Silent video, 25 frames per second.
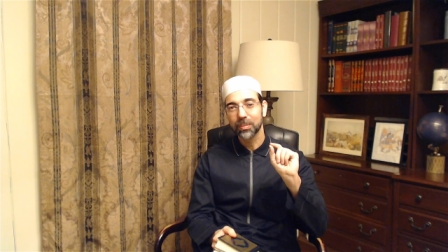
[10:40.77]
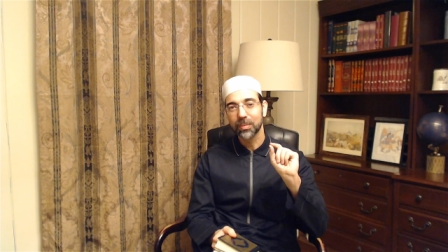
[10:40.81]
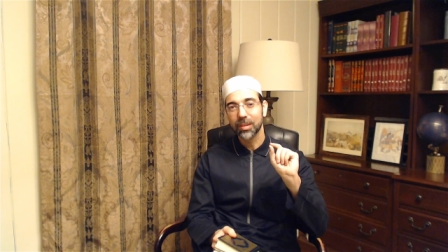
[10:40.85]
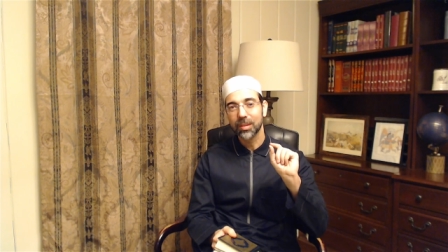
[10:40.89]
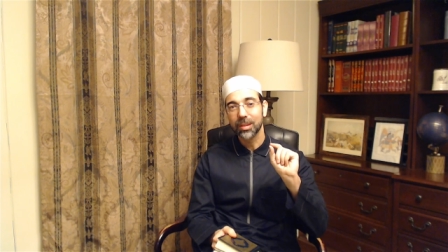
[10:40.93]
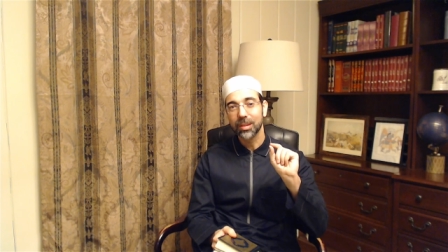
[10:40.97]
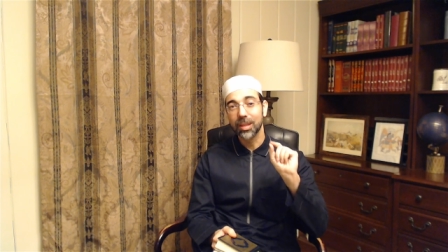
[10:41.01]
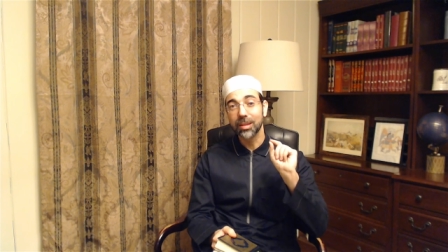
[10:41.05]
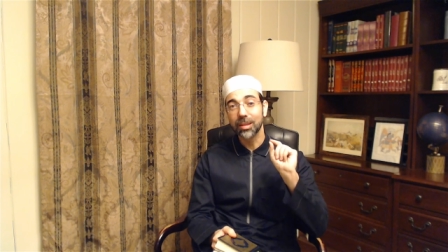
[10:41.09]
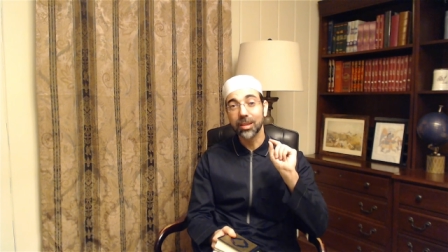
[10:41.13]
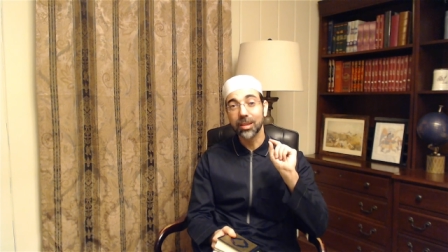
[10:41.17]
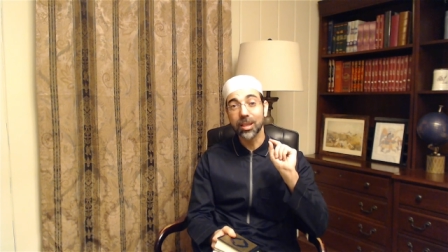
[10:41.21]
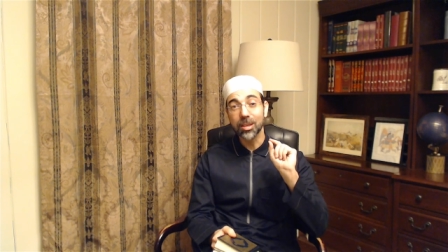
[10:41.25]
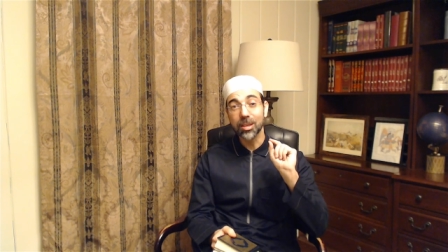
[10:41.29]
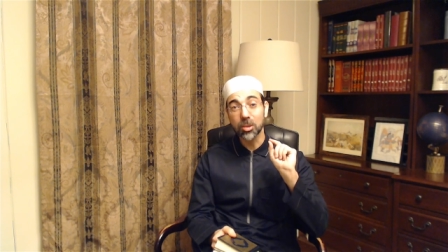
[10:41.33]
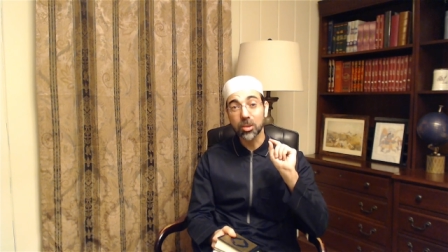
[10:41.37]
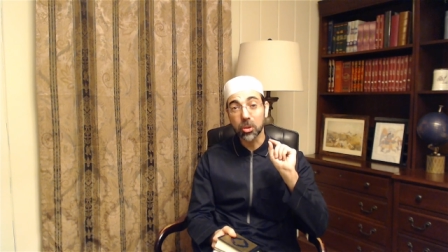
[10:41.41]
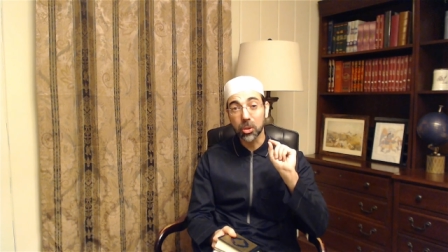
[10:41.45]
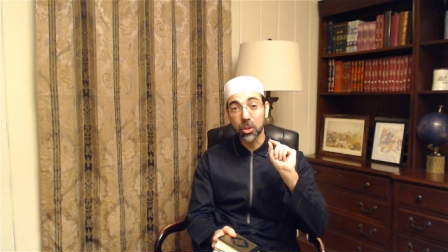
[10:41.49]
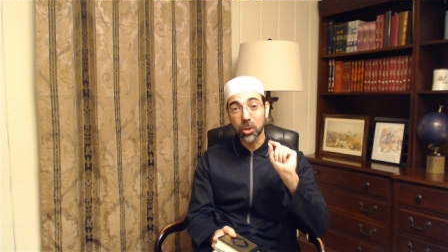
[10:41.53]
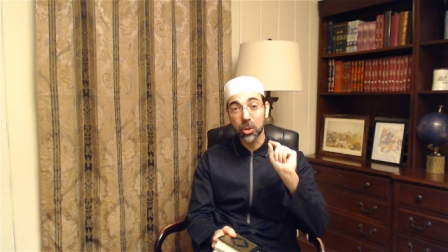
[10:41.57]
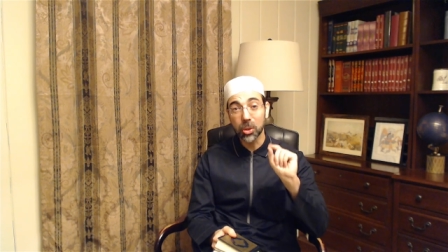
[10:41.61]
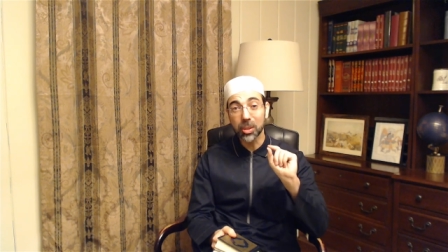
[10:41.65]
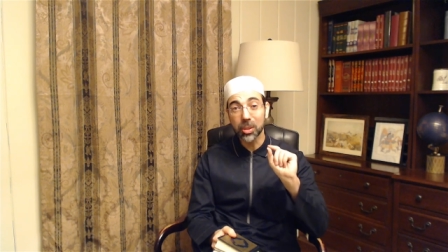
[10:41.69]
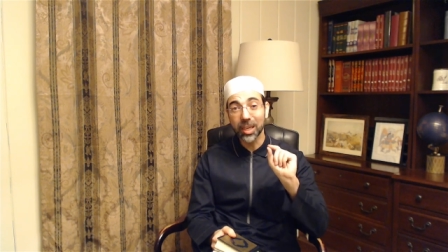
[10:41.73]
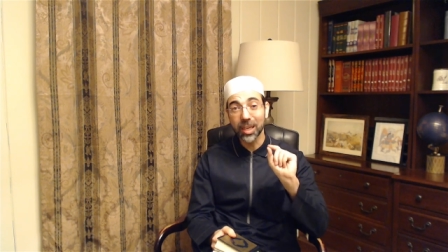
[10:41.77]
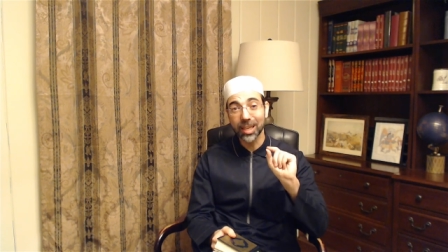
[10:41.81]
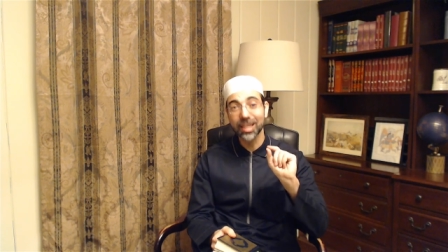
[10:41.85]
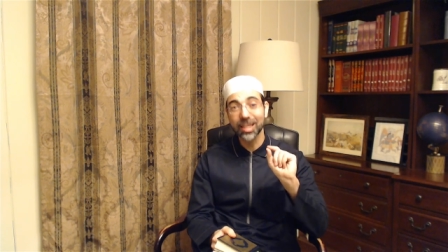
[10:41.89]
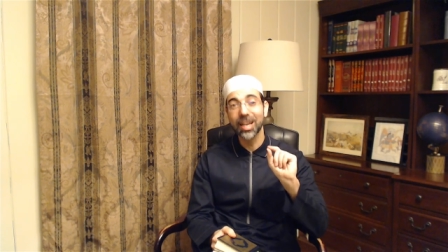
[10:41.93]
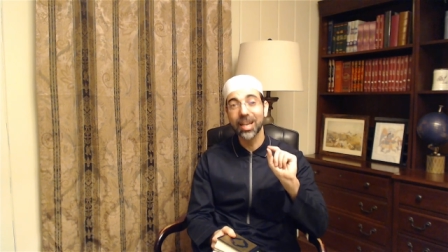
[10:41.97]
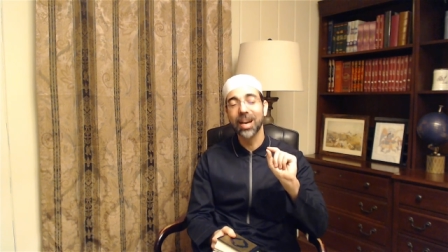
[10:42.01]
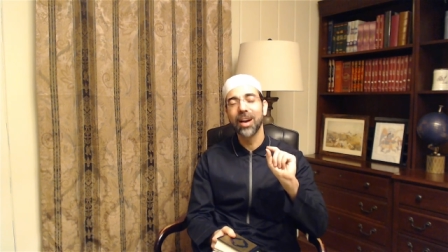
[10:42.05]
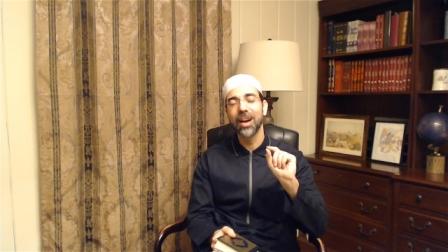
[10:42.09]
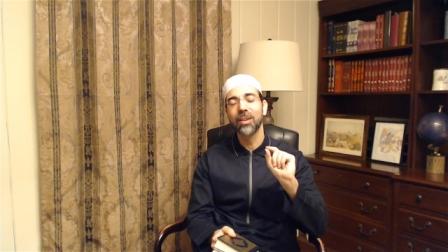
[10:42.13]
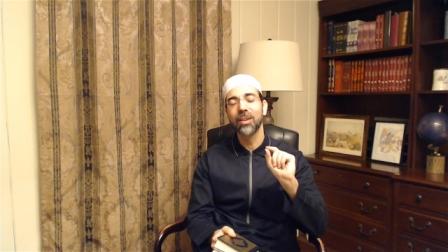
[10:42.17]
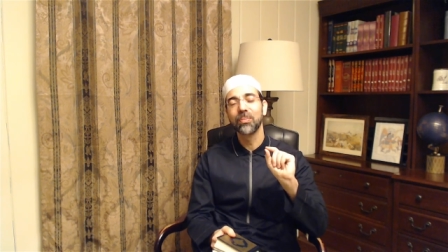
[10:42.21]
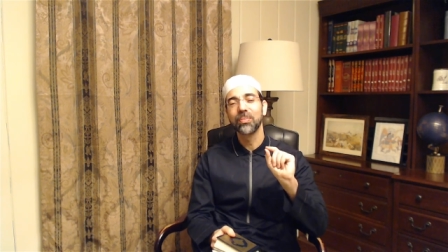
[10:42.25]
that He's looking
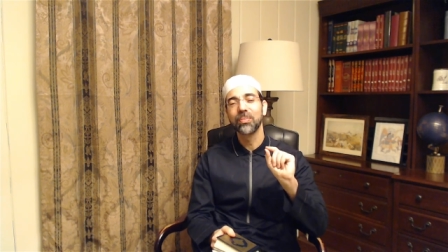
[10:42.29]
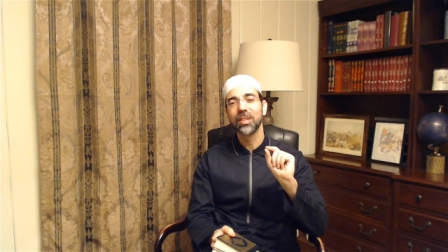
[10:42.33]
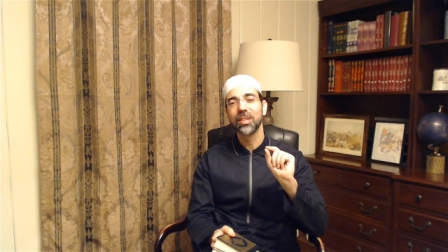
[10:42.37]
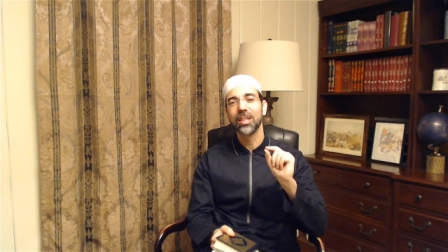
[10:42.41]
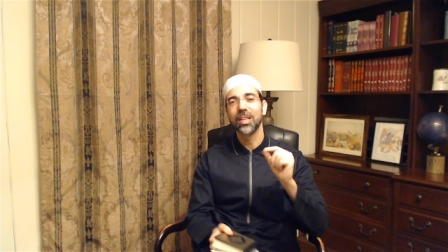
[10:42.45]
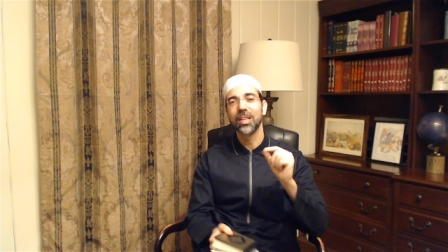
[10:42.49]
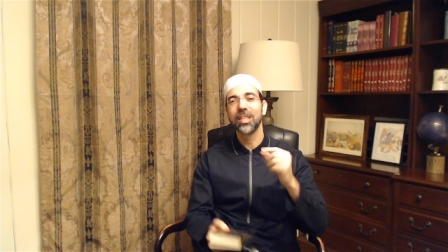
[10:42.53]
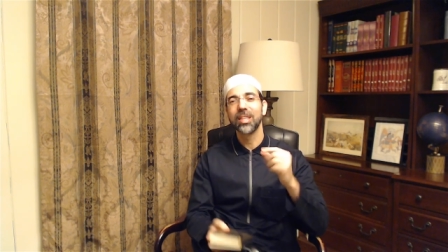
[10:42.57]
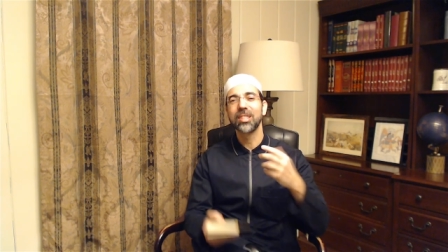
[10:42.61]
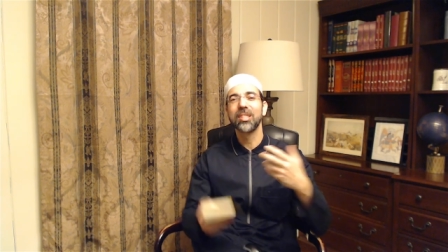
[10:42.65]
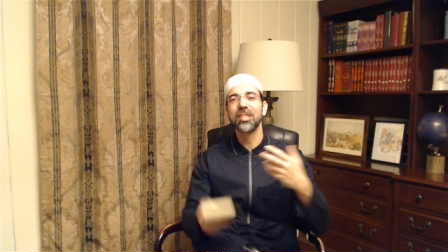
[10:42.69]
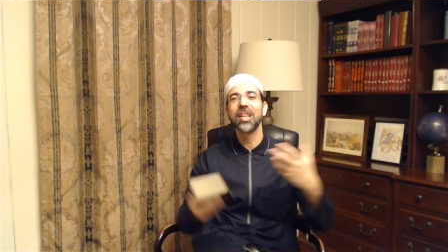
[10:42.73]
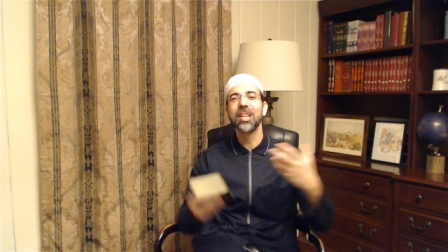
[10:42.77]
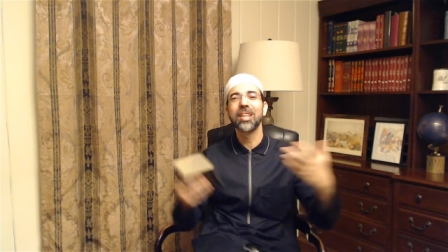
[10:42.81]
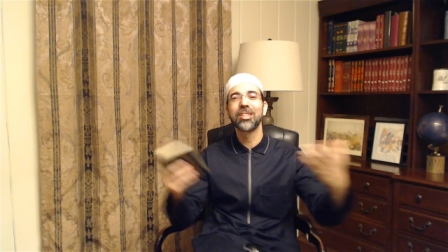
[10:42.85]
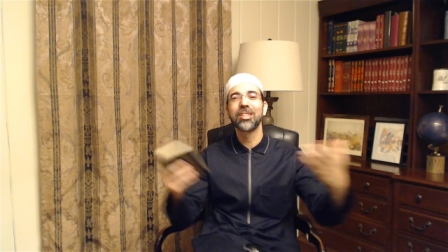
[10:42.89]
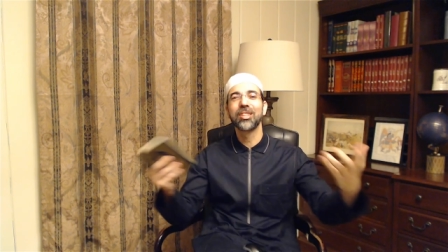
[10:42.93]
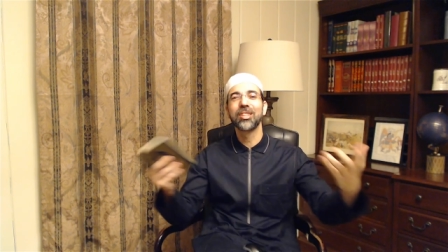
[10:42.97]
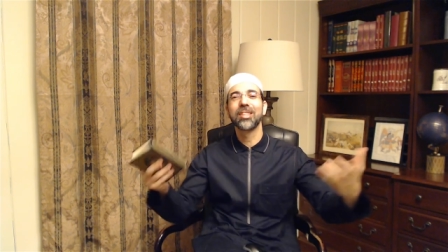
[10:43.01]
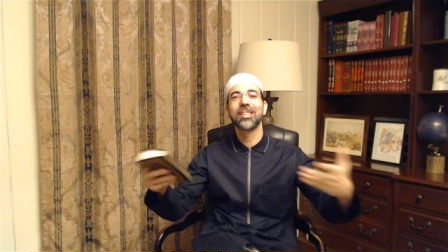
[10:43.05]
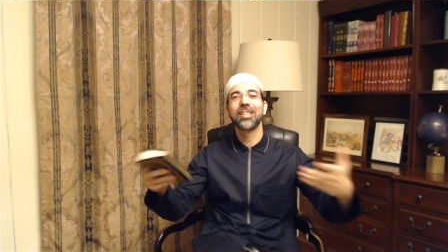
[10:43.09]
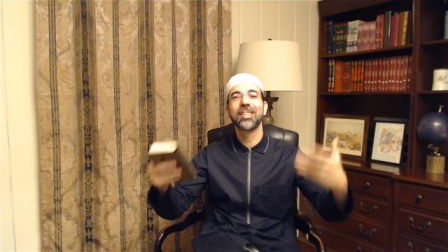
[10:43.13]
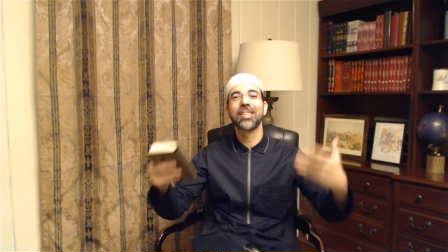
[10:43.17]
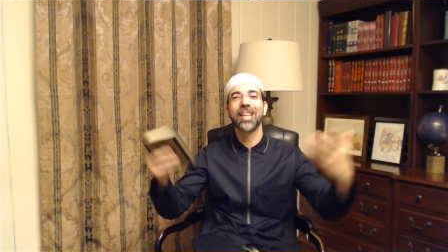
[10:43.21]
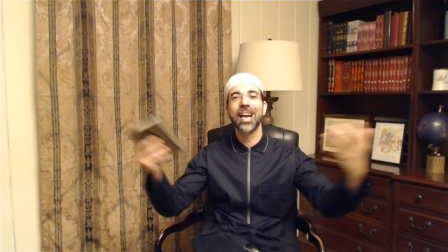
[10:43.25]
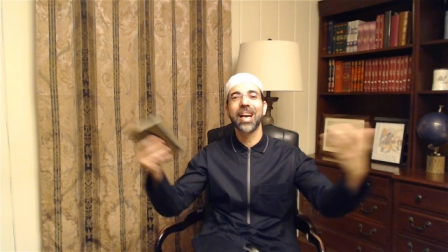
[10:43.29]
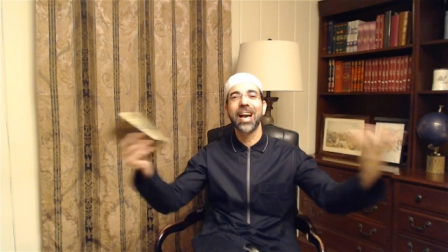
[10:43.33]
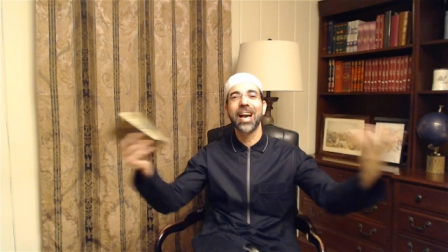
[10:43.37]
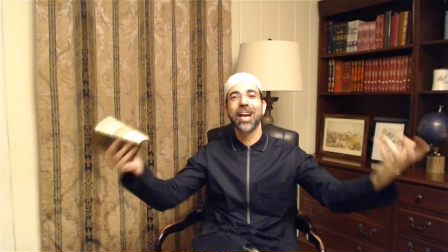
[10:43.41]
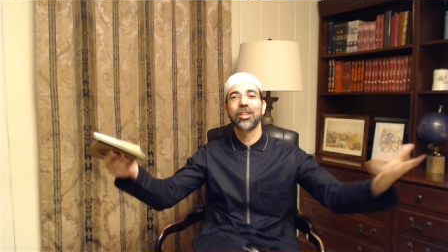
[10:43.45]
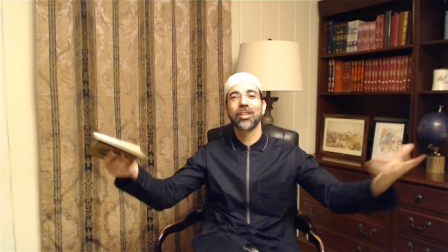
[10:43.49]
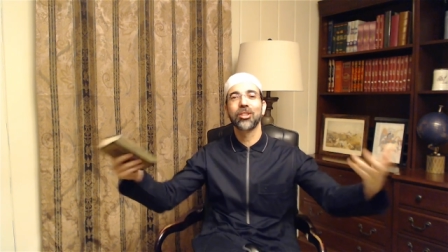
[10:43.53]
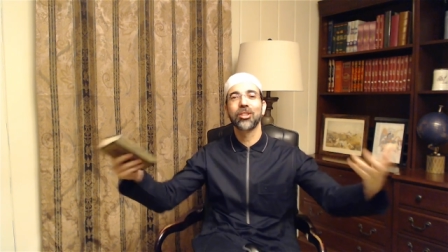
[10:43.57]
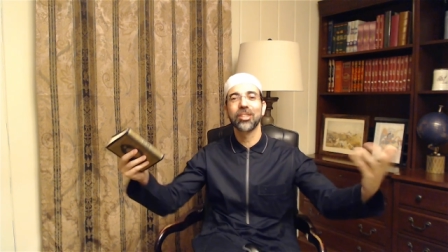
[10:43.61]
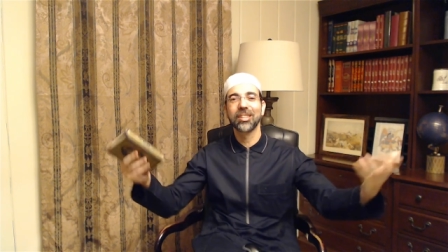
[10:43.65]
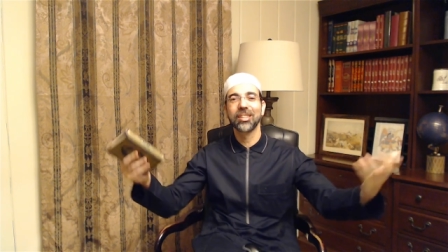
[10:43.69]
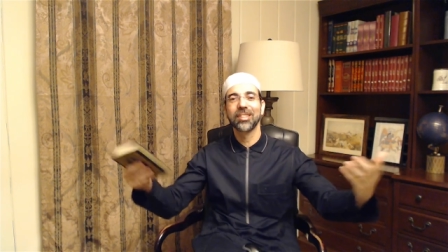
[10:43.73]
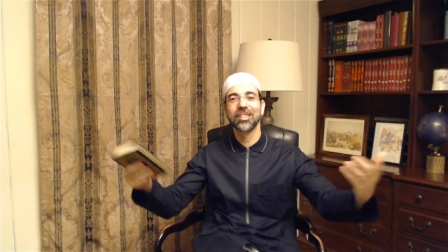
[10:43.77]
at, is not just the
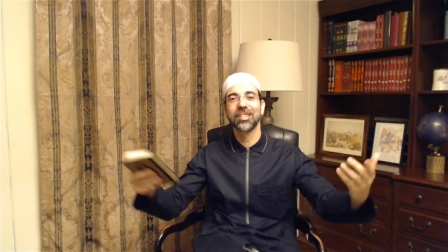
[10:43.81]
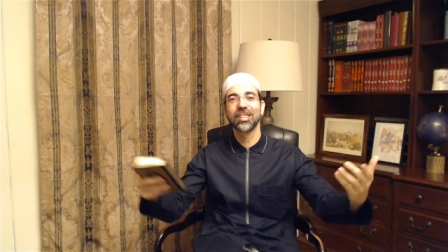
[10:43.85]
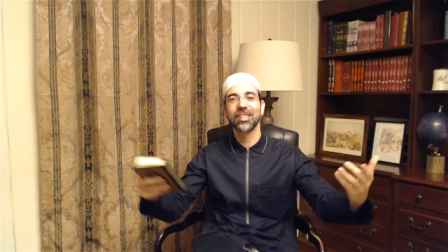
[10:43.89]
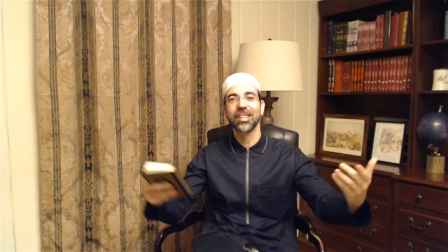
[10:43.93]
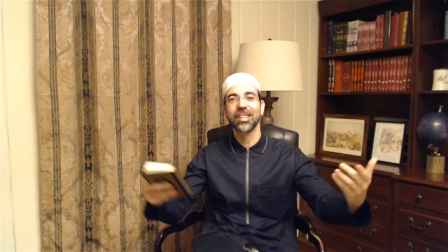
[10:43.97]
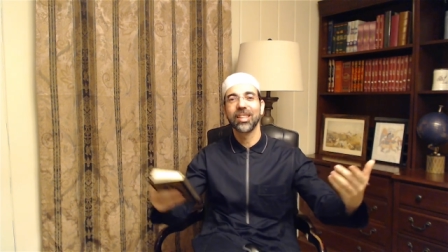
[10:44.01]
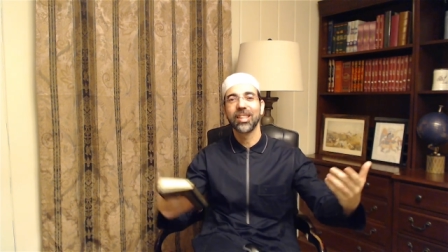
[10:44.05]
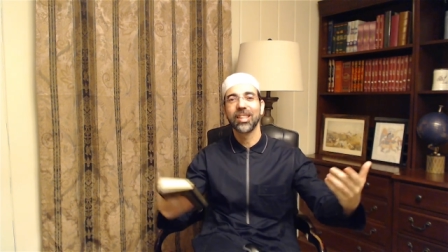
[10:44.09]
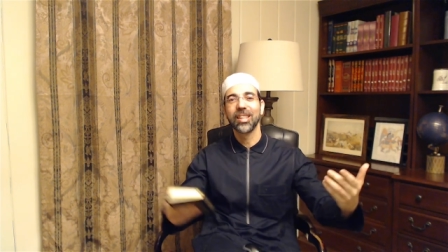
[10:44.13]
actions.